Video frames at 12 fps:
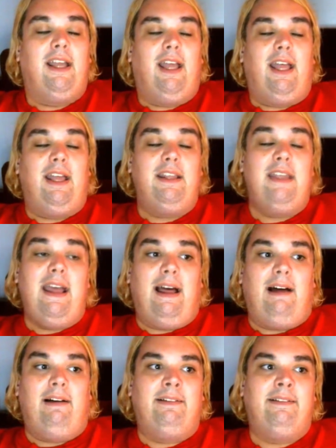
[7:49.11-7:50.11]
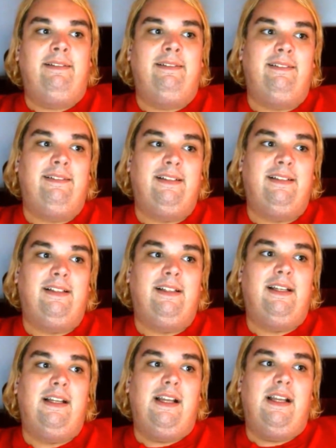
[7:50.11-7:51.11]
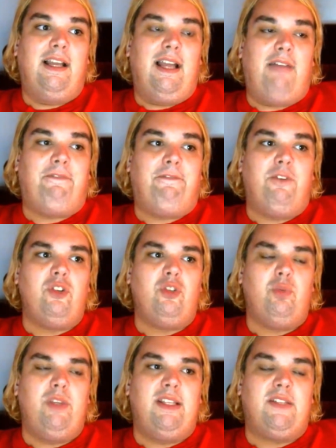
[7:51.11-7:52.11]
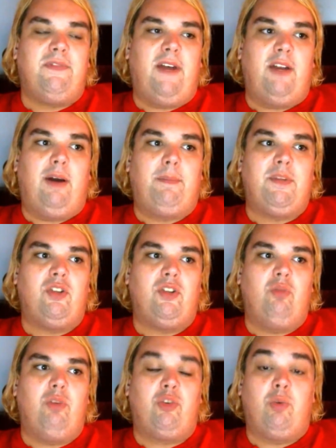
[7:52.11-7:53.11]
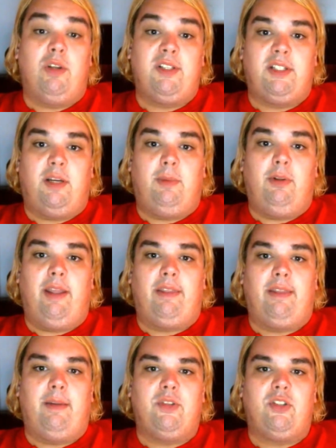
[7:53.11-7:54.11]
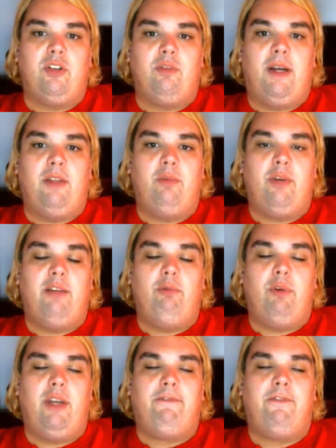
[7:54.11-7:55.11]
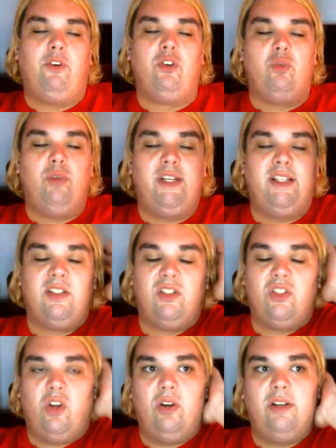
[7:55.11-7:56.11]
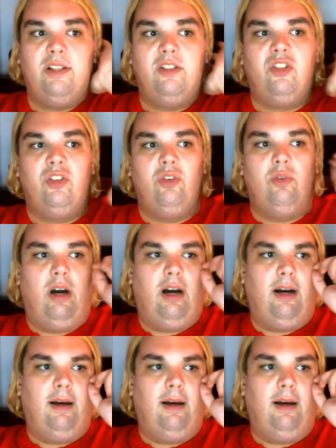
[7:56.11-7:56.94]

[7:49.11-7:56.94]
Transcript: And yeah, at first, when this final episode, which was a double length episode, by the way, at first when it started to, uh,